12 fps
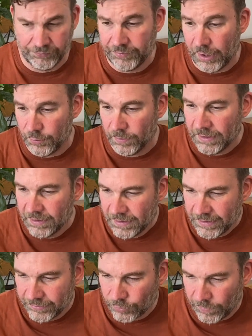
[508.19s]
So
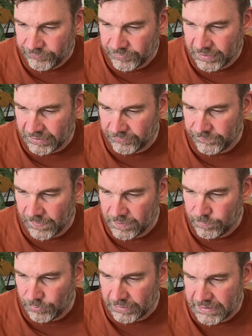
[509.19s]
the question is find a
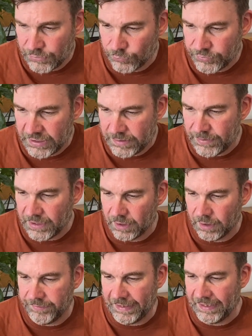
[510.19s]
book in your
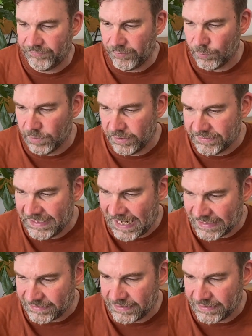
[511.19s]
TBR that has the word cat